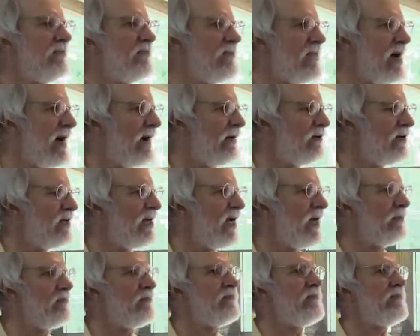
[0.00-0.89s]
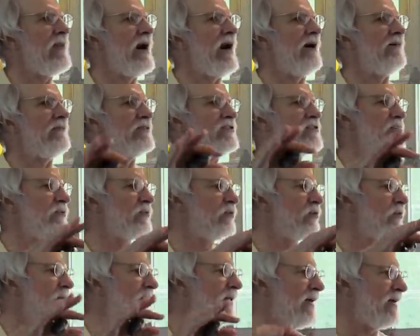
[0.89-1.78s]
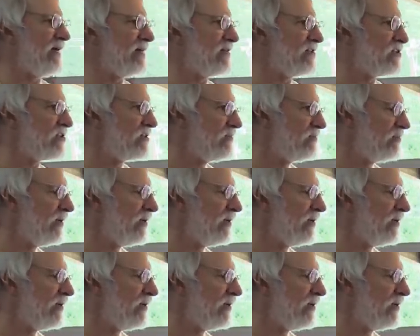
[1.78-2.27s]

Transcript: mounding up mountains of rutabagas.